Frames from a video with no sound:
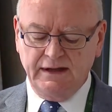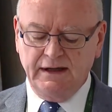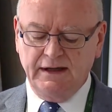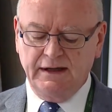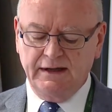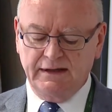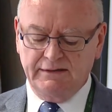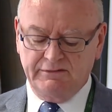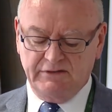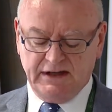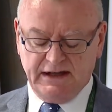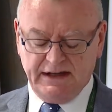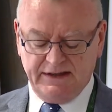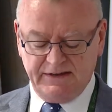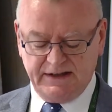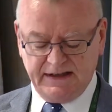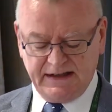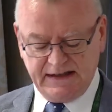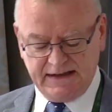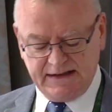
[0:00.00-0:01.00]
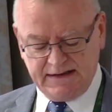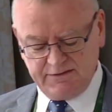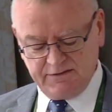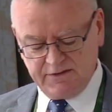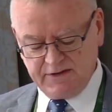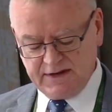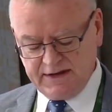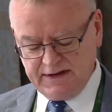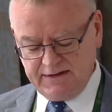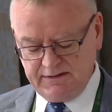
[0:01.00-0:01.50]
And the
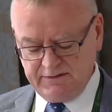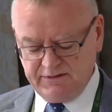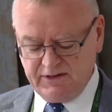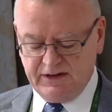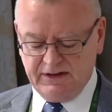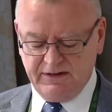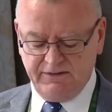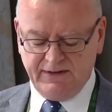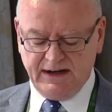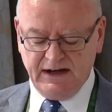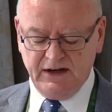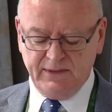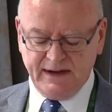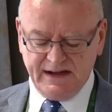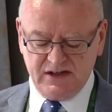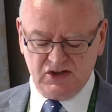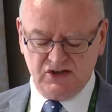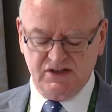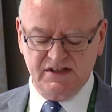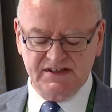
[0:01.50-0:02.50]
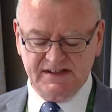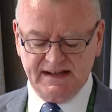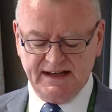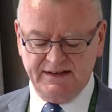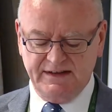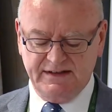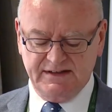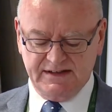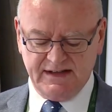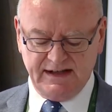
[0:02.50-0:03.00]
evaluation
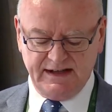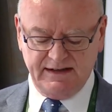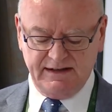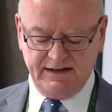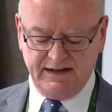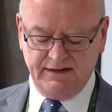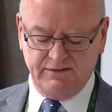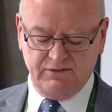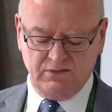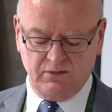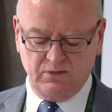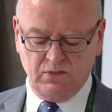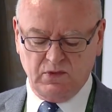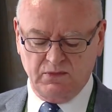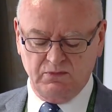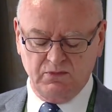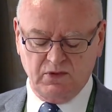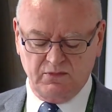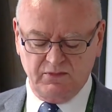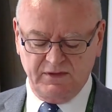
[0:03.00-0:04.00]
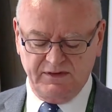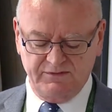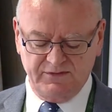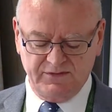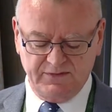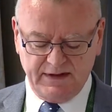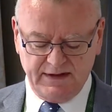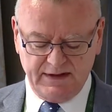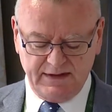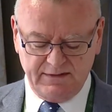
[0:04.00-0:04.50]
said
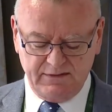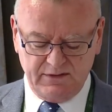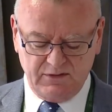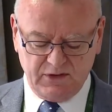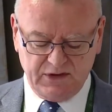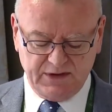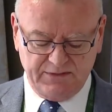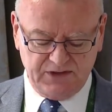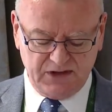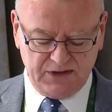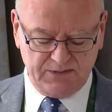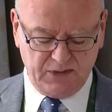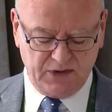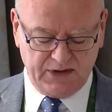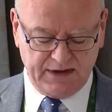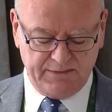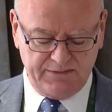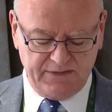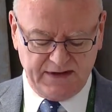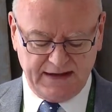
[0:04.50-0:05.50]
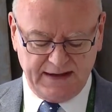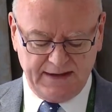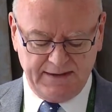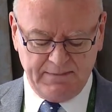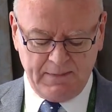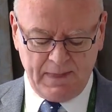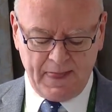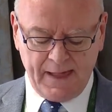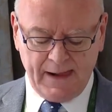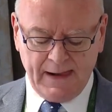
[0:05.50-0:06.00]
what I've just put up there.
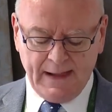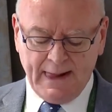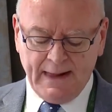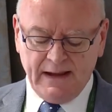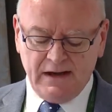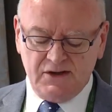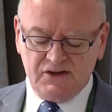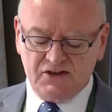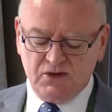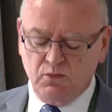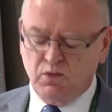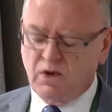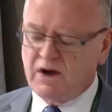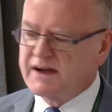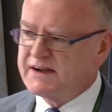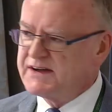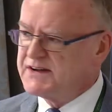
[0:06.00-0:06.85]
So why